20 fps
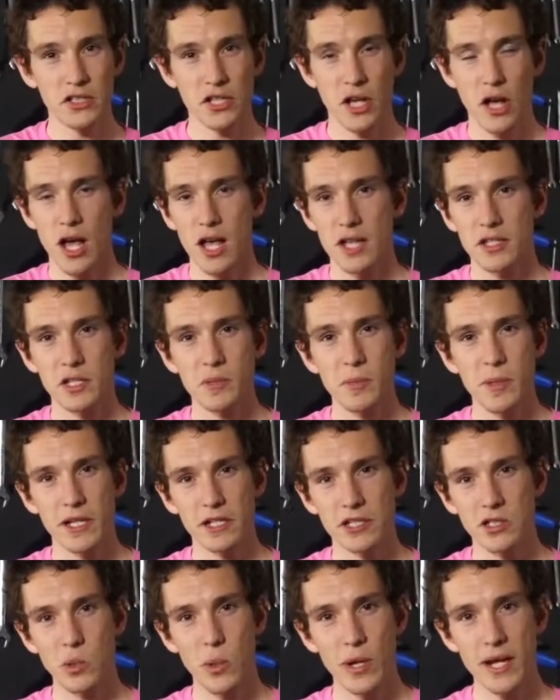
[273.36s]
tyres as big
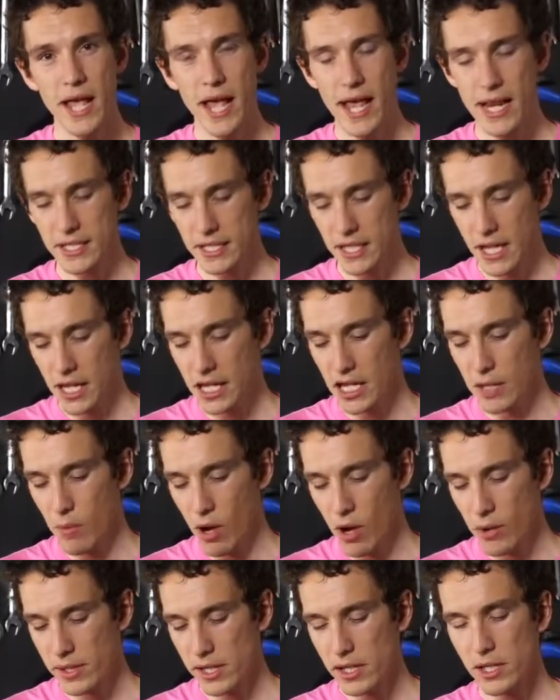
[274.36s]
as 28s, you
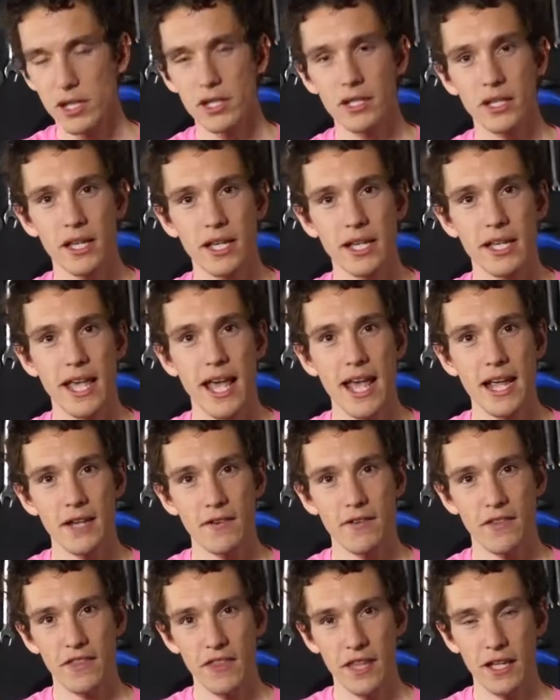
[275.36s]
might want to look at getting a
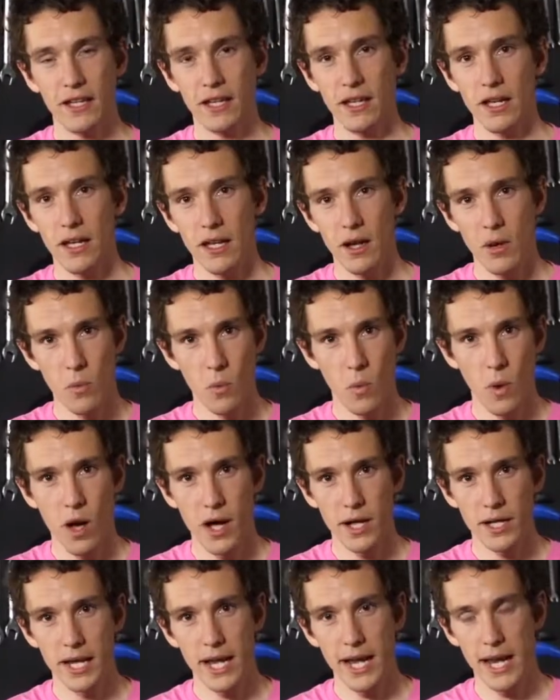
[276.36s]
thicker, wider